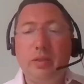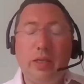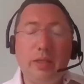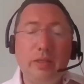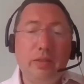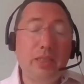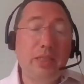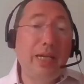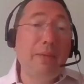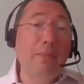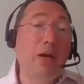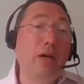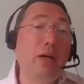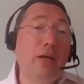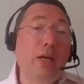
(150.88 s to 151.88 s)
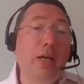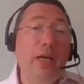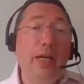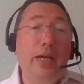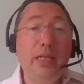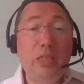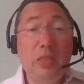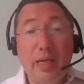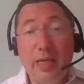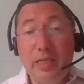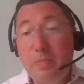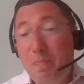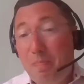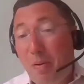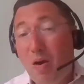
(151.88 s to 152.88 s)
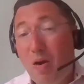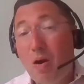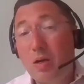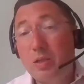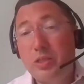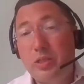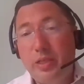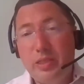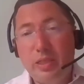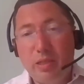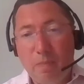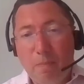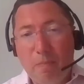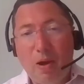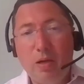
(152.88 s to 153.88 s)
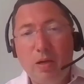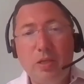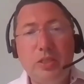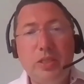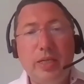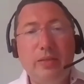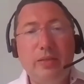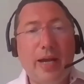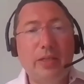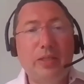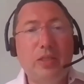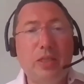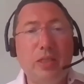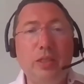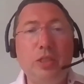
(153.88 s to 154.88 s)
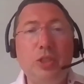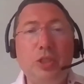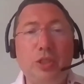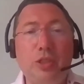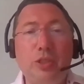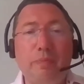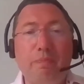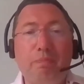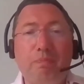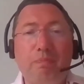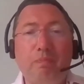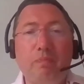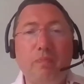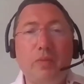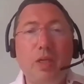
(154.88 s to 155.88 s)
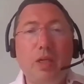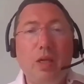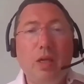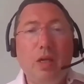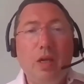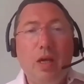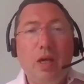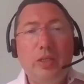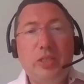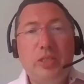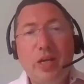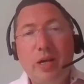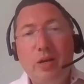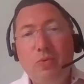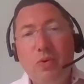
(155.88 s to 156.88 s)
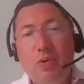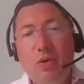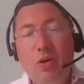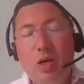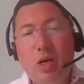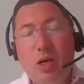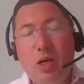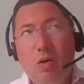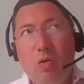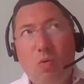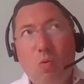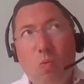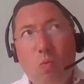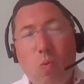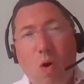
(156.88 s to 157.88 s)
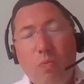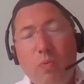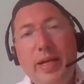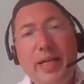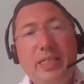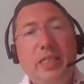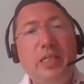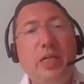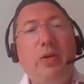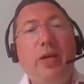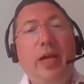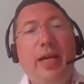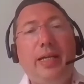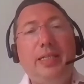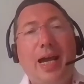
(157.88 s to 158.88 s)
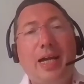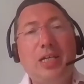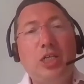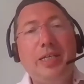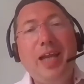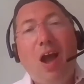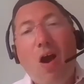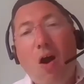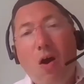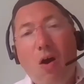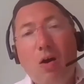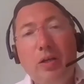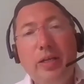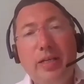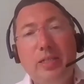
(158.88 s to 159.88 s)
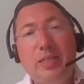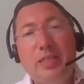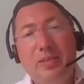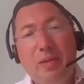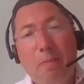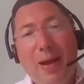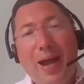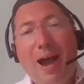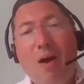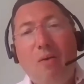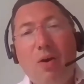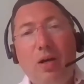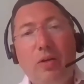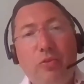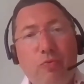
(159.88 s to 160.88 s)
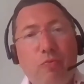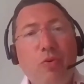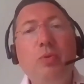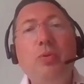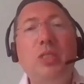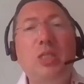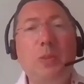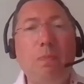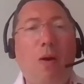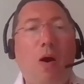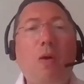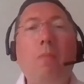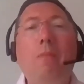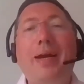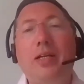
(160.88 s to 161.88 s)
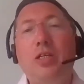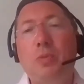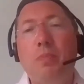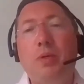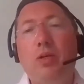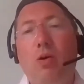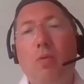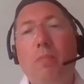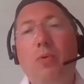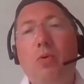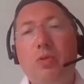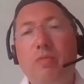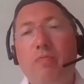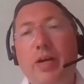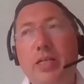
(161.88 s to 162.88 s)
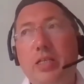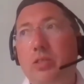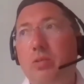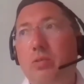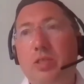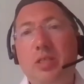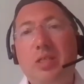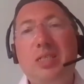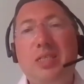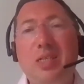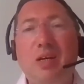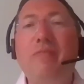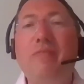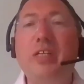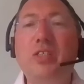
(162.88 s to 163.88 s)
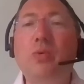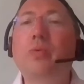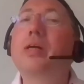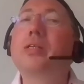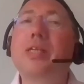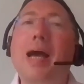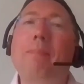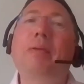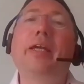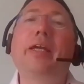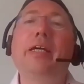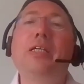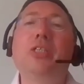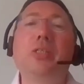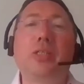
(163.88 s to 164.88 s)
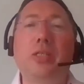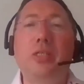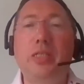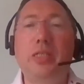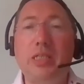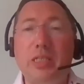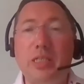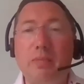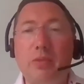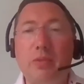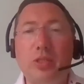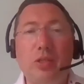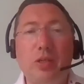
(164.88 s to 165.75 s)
Sigma, is a component in that solution. So what we need to do here is actually harness the power through smart management on board a vessel to service all those applications and systems.